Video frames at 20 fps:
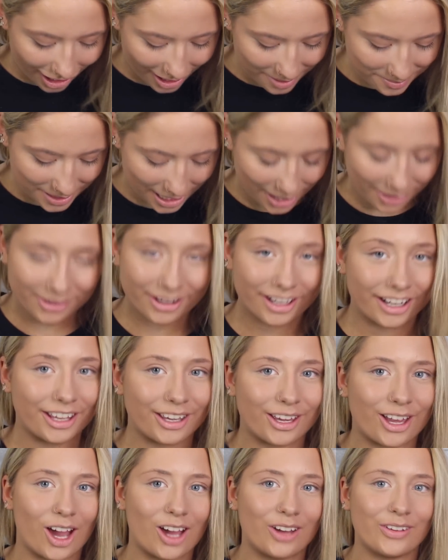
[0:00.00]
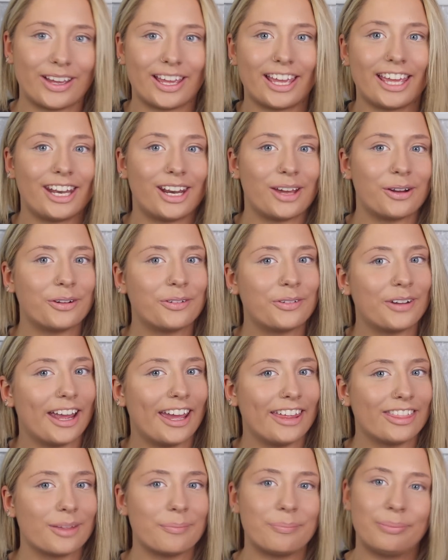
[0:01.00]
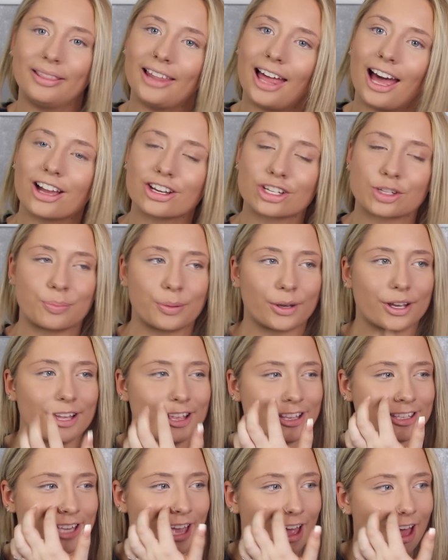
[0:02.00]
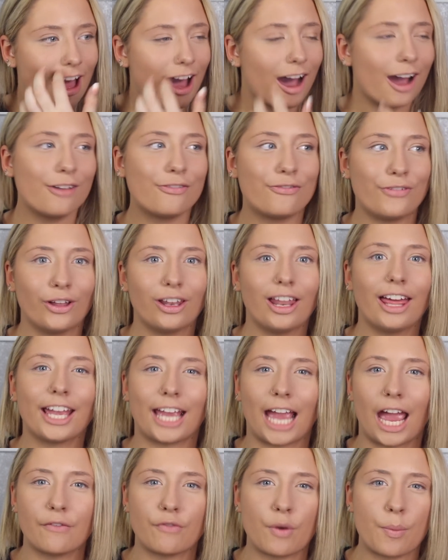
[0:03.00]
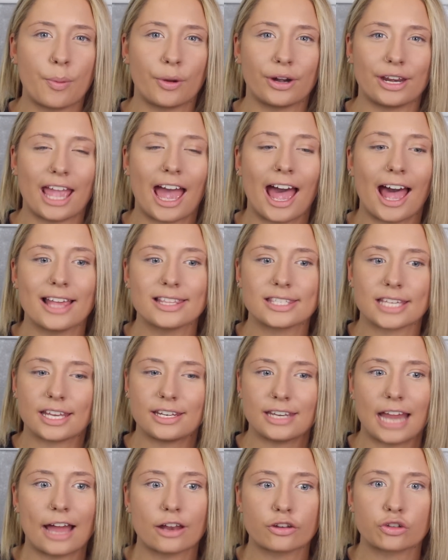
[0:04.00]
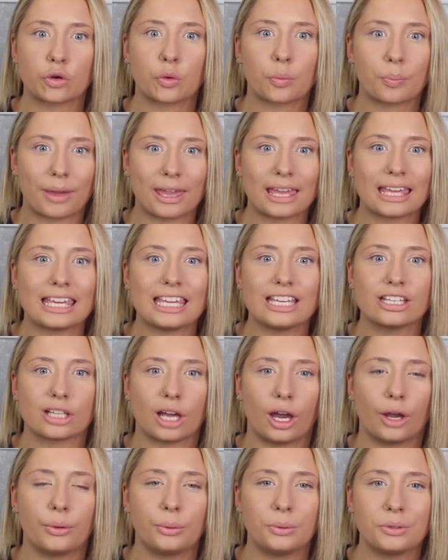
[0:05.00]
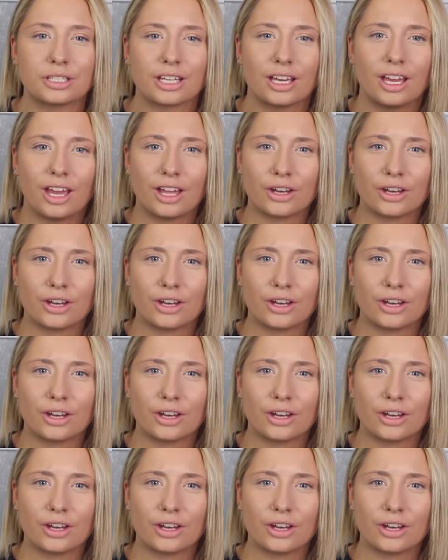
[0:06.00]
I'm now gonna go in with blush because I feel like everybody has a natural pinky toned